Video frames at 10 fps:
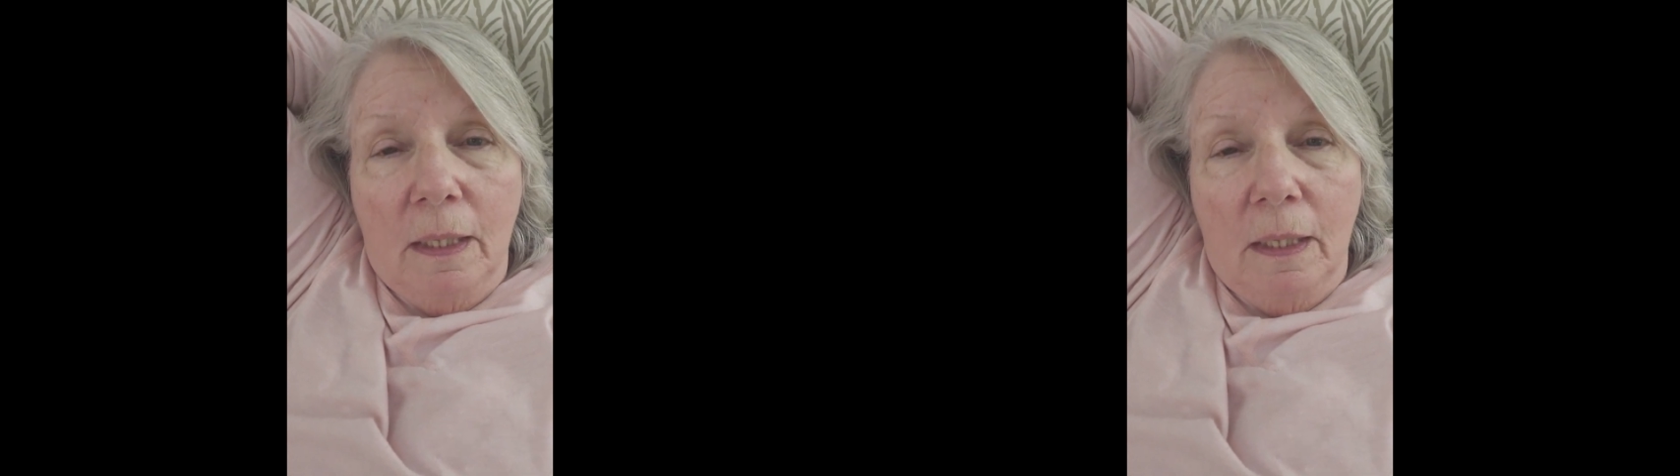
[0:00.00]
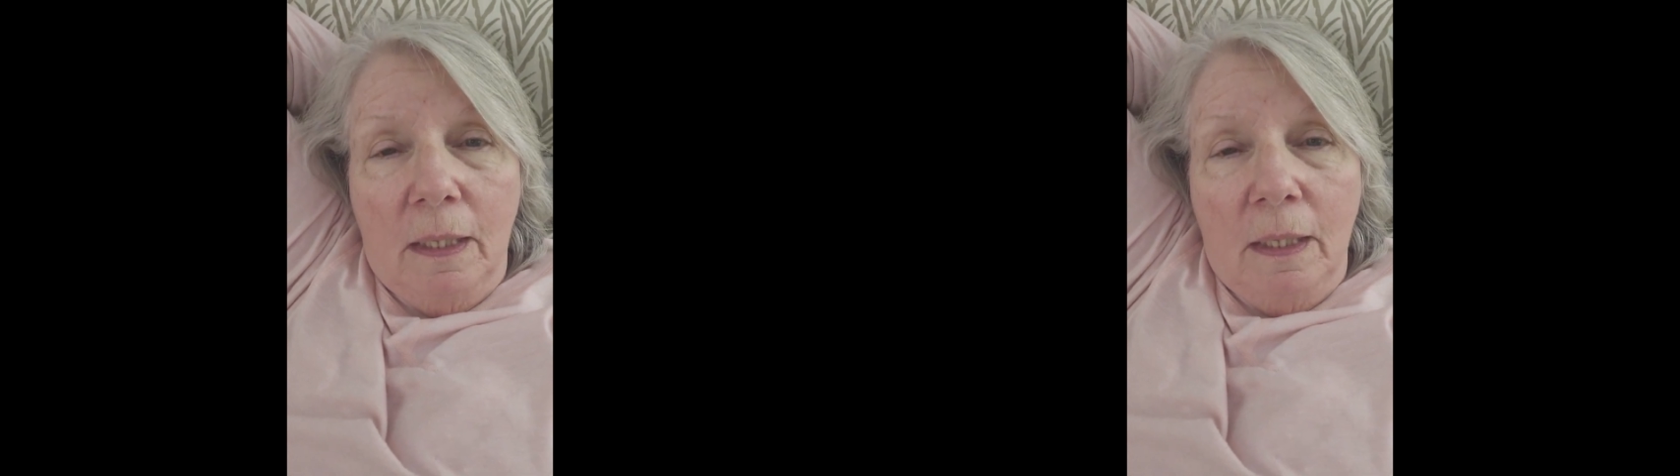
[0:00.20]

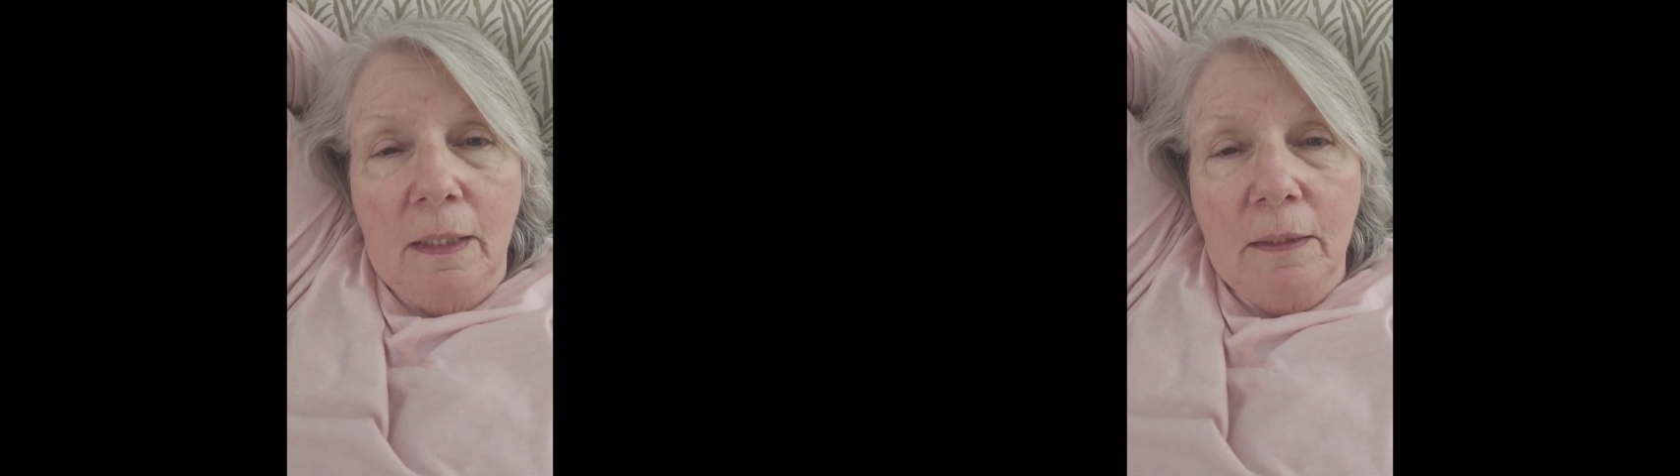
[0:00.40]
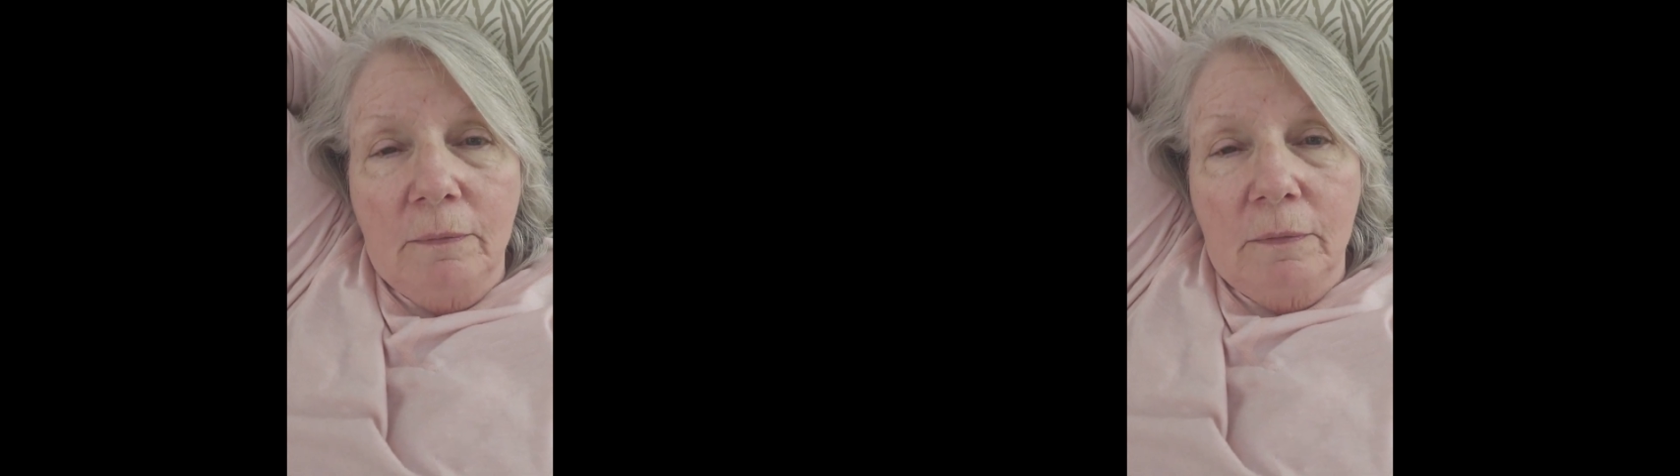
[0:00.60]

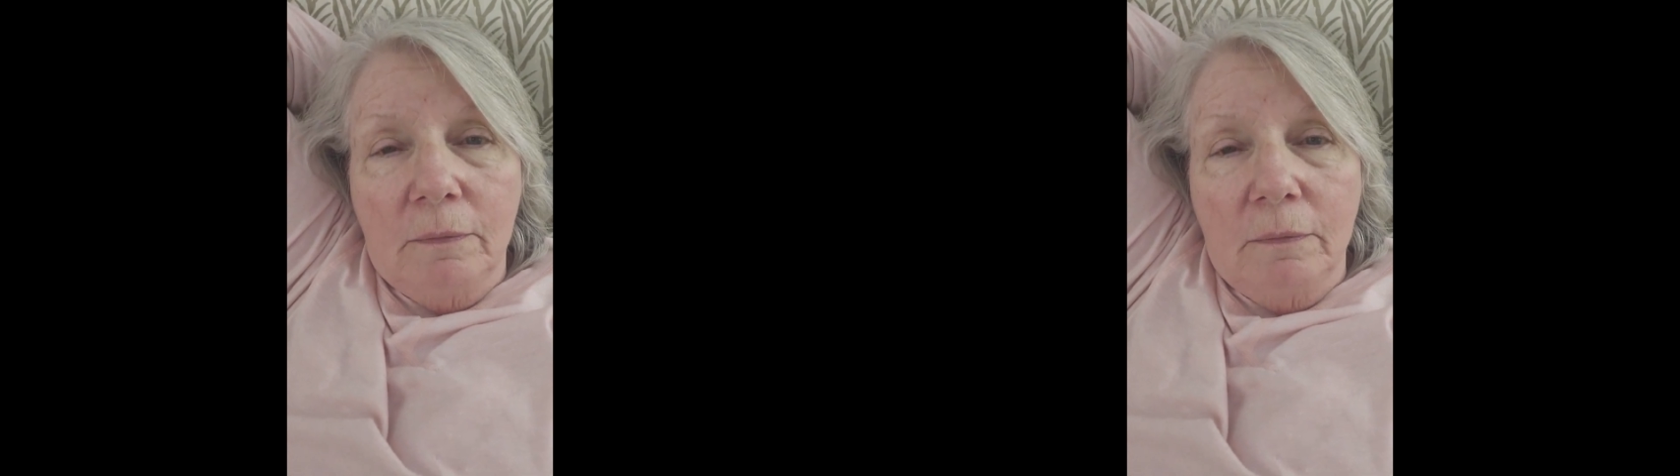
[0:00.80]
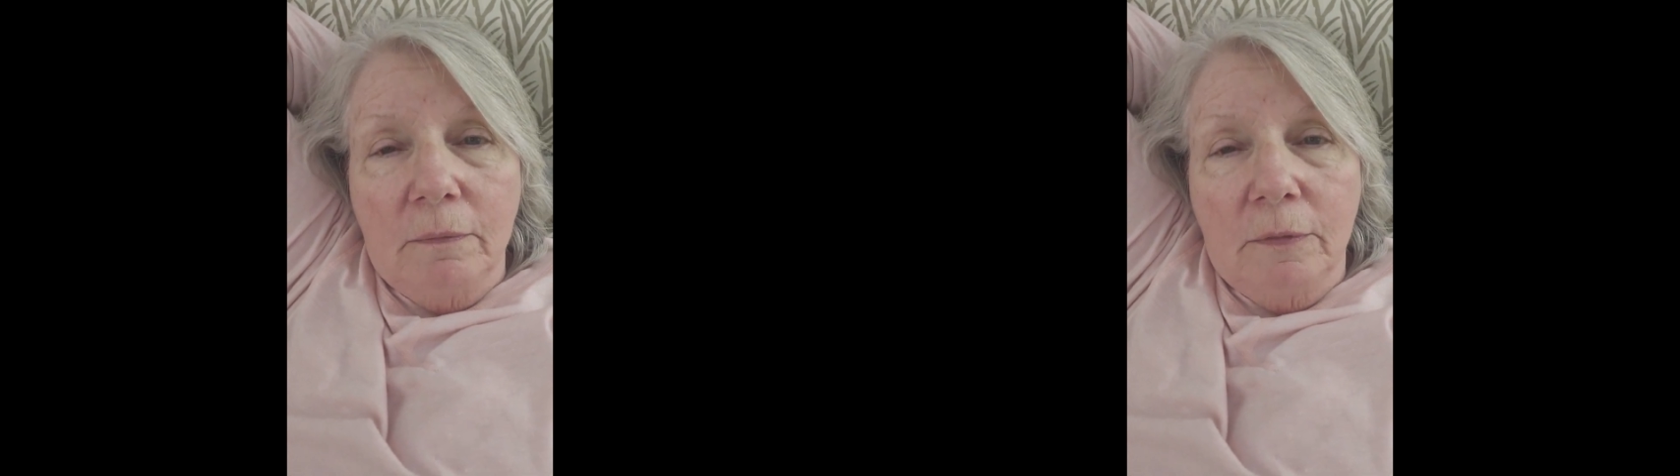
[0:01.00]
I
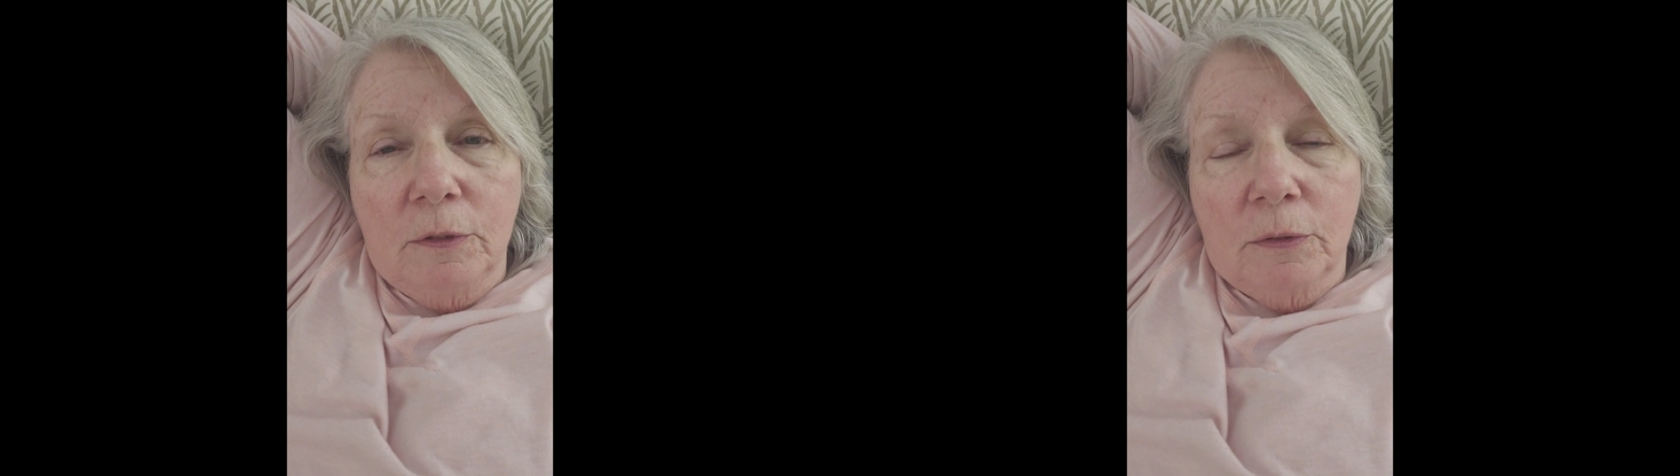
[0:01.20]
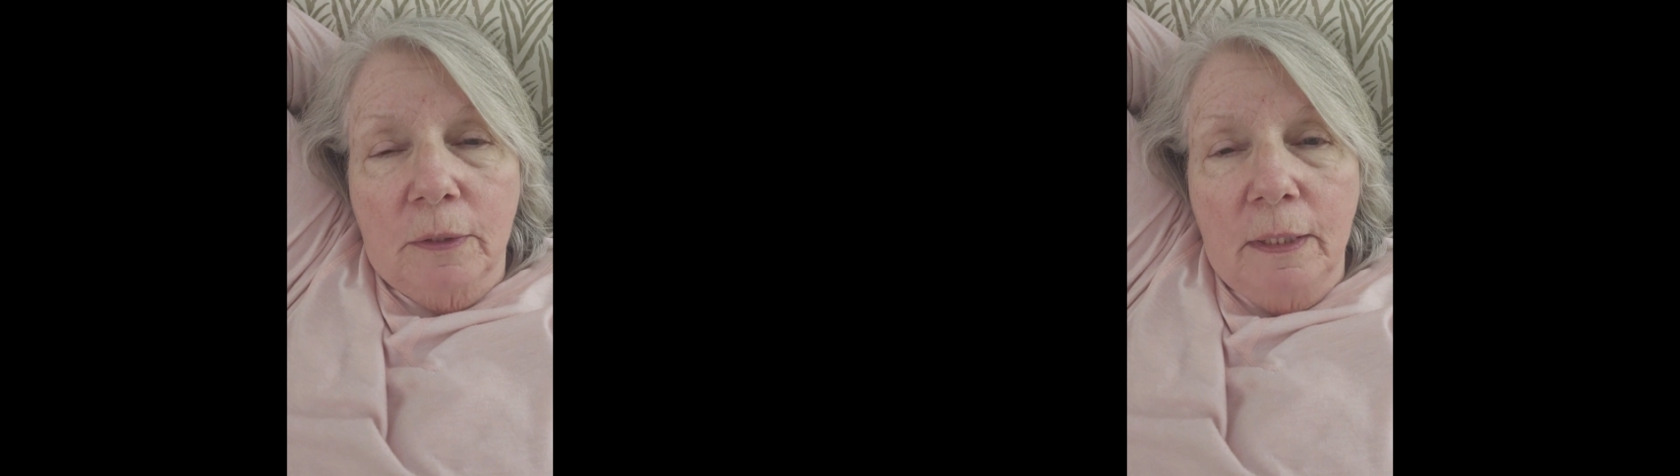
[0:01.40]

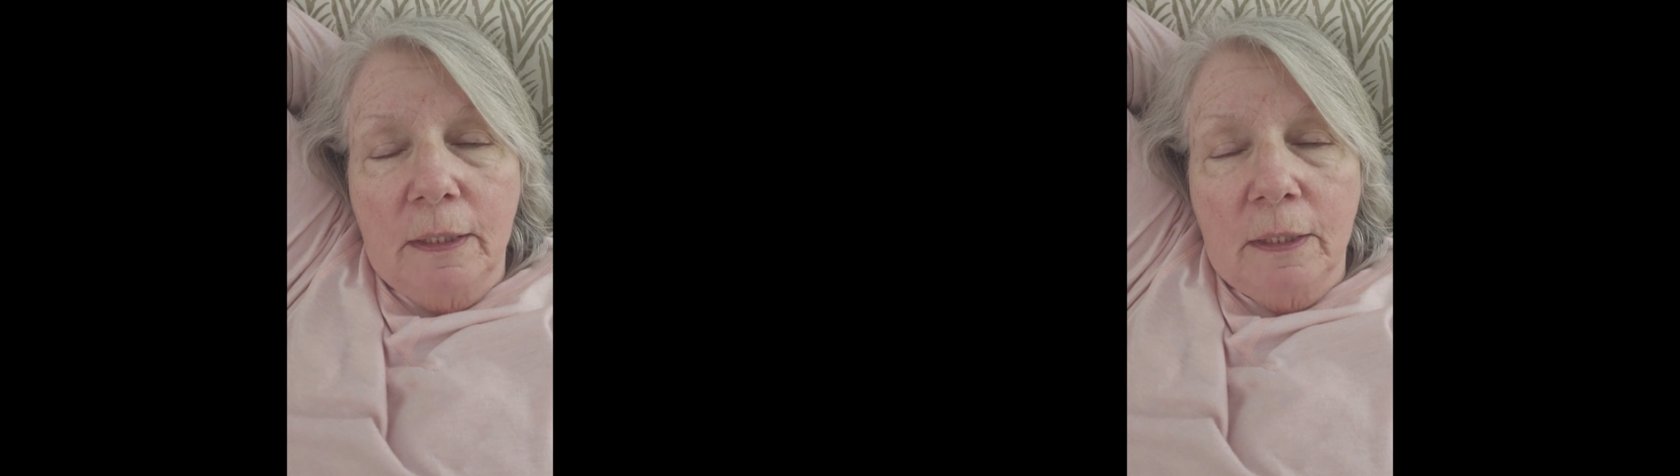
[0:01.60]
create